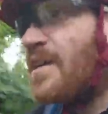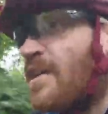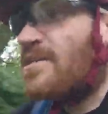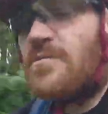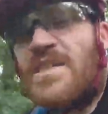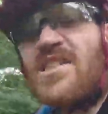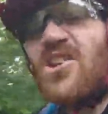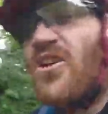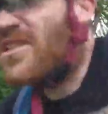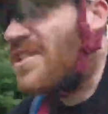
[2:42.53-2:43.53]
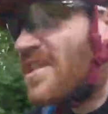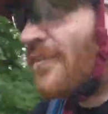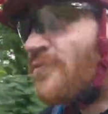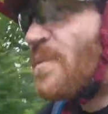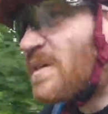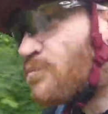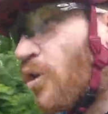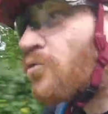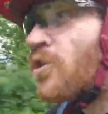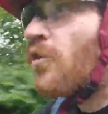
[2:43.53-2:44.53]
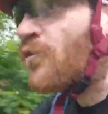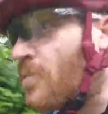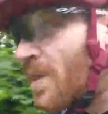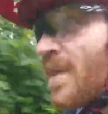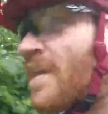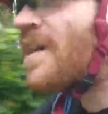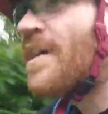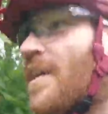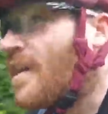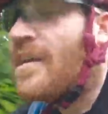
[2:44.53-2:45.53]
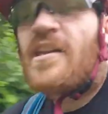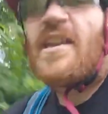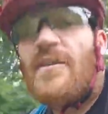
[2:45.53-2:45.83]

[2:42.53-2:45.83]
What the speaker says: There's obviously signs and stuff with bits broken off them. They